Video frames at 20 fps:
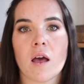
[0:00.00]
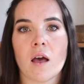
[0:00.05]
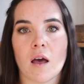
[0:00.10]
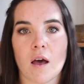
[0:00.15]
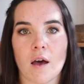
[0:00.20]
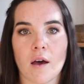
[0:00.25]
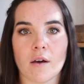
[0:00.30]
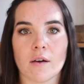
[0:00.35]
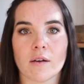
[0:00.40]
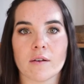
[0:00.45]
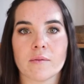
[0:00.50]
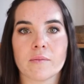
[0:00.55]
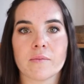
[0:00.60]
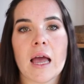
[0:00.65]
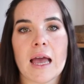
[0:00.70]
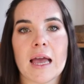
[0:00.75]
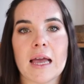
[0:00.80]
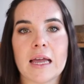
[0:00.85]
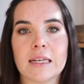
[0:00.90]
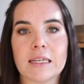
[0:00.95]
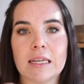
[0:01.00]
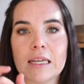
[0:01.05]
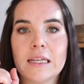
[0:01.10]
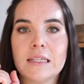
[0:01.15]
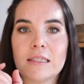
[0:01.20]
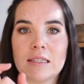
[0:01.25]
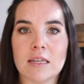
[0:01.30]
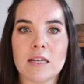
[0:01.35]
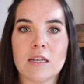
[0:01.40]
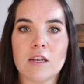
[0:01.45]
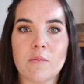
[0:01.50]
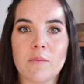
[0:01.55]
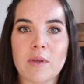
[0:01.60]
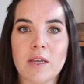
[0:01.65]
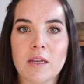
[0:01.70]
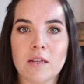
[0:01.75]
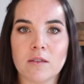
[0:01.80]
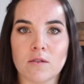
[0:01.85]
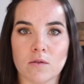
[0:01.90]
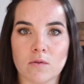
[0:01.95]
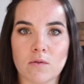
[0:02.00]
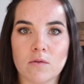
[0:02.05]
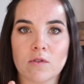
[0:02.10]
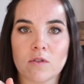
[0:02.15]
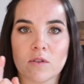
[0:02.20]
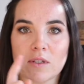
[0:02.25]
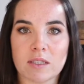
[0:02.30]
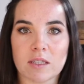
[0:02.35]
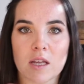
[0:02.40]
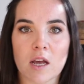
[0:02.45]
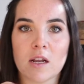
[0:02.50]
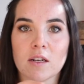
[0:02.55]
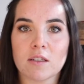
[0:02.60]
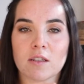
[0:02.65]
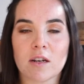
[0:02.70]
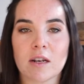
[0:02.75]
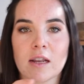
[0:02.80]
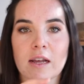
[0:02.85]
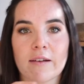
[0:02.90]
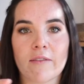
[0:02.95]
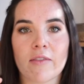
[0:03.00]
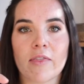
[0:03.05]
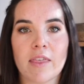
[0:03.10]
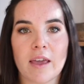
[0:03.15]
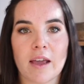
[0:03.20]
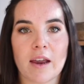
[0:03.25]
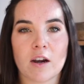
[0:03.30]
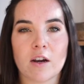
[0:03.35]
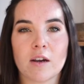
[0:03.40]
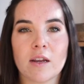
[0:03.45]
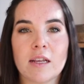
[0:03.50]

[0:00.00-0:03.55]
and it's in the middle, so it's underlined there.